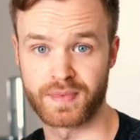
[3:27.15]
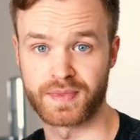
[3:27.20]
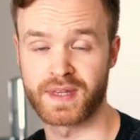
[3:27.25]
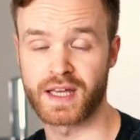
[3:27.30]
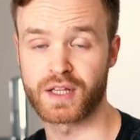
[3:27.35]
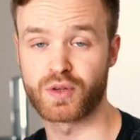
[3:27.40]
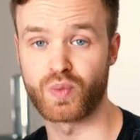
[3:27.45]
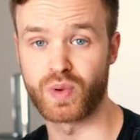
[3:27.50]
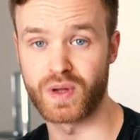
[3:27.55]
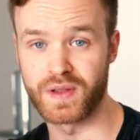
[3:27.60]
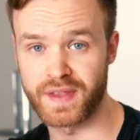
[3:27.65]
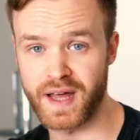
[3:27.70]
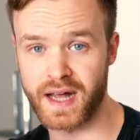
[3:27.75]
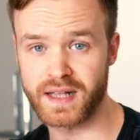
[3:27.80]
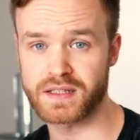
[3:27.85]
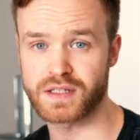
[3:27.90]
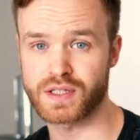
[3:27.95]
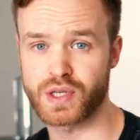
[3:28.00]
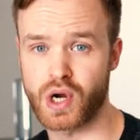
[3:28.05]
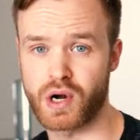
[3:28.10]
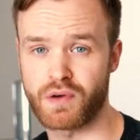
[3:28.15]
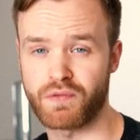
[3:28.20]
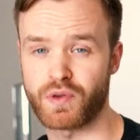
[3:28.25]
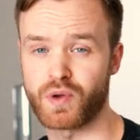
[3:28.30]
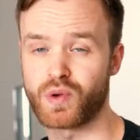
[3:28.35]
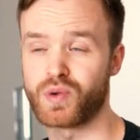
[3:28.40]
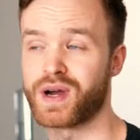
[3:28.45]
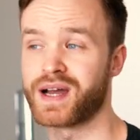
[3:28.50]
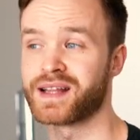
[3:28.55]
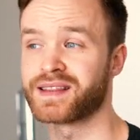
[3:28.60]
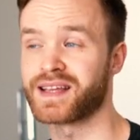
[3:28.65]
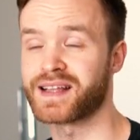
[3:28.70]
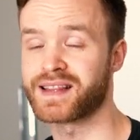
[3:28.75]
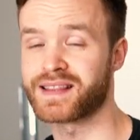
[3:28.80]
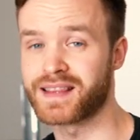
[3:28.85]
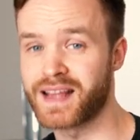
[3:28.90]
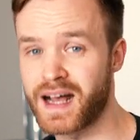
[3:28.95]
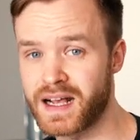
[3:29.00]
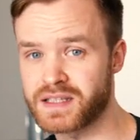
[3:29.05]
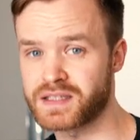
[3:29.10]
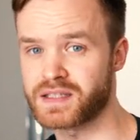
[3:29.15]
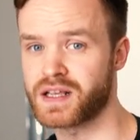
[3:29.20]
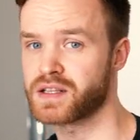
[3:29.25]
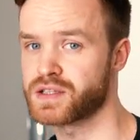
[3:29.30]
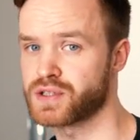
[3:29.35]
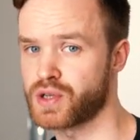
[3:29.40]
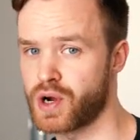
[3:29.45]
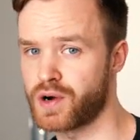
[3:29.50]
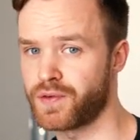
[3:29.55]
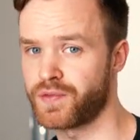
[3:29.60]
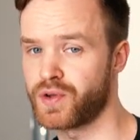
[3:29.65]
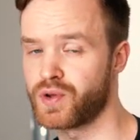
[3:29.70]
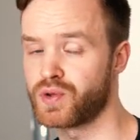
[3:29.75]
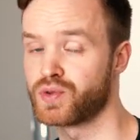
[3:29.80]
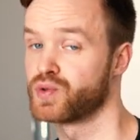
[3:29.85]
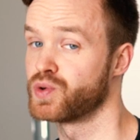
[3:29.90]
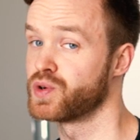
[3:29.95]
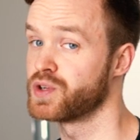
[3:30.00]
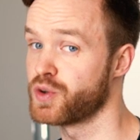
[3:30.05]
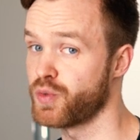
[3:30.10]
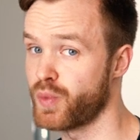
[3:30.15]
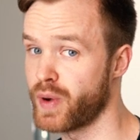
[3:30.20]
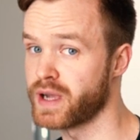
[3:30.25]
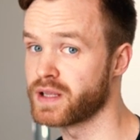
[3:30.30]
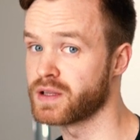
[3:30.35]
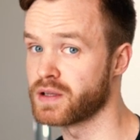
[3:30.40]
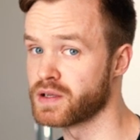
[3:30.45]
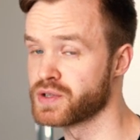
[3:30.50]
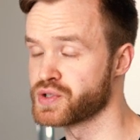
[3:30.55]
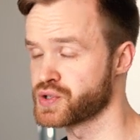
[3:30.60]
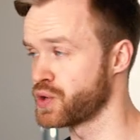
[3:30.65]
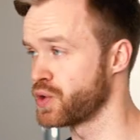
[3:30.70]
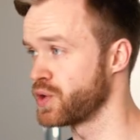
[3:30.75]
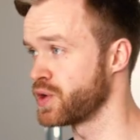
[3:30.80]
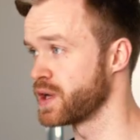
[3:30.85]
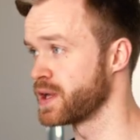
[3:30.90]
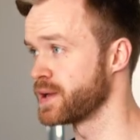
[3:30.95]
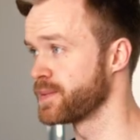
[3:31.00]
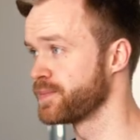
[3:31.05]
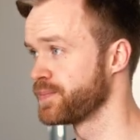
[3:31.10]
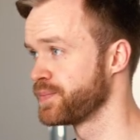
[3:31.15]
that will not serve you and that does not serve you during the weight loss journey.